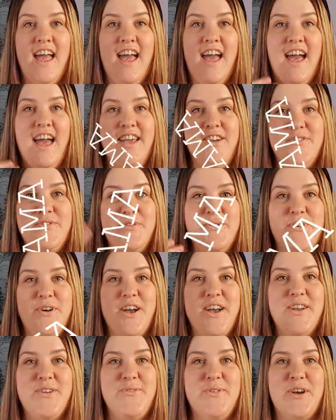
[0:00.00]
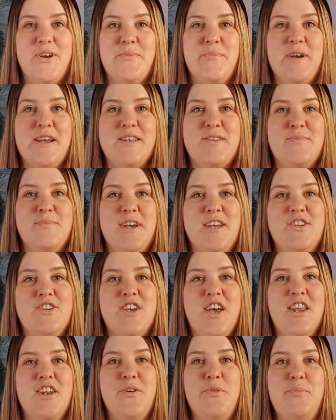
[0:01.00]
Hi everyone, welcome back to my
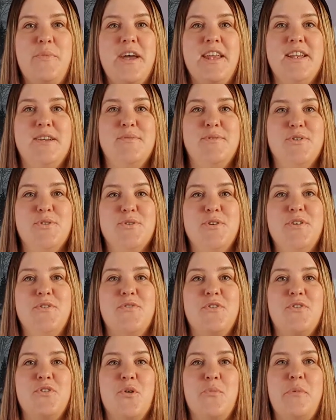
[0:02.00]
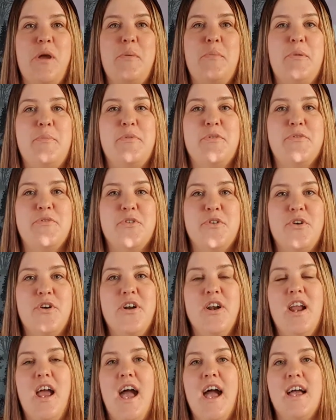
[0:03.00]
channel. My name's Zoe if you've not met me
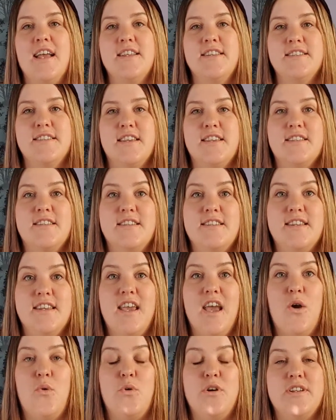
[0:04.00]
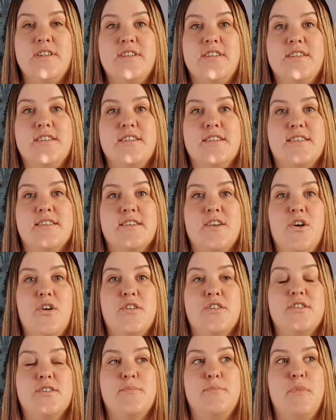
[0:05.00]
before and today I wanted to
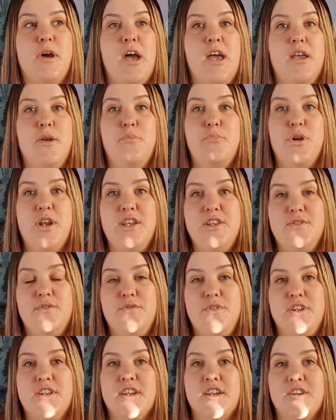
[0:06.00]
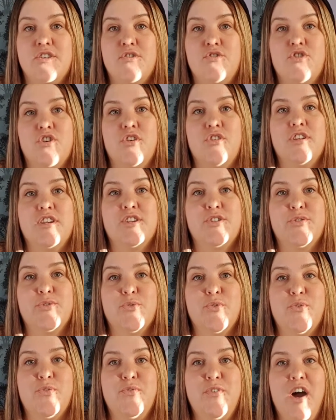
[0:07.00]
discuss my breastfeeding journey
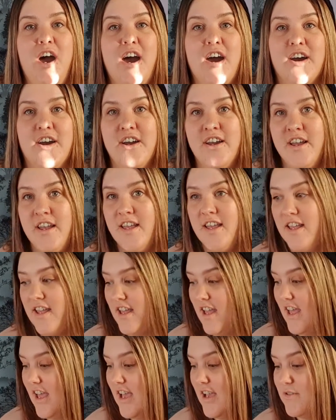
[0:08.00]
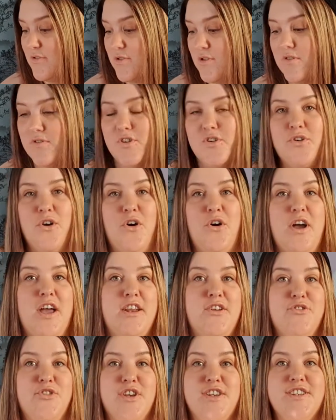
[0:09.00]
so far. Um, so if you're not
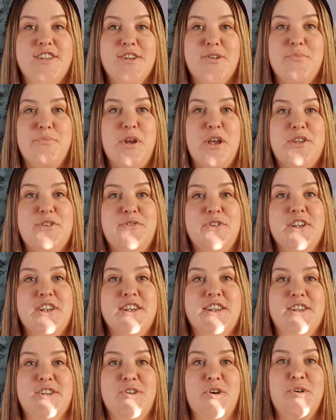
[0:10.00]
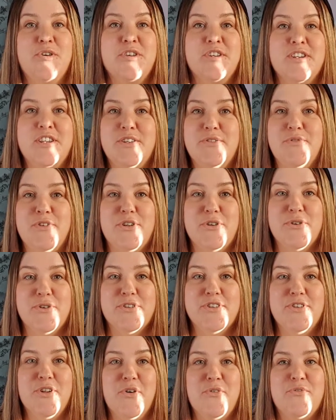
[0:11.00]
interested in breastfeeding at all then this video
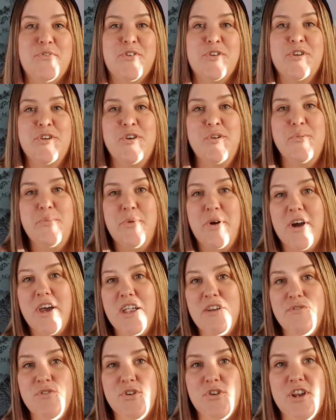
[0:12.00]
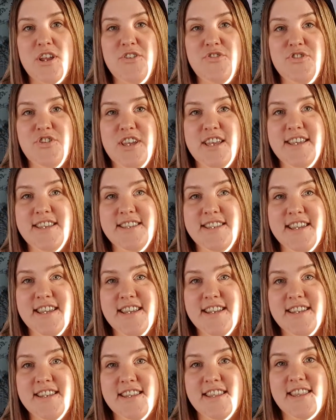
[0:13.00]
is not for you but if you're
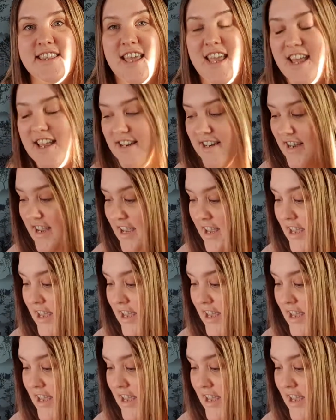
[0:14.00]
interested then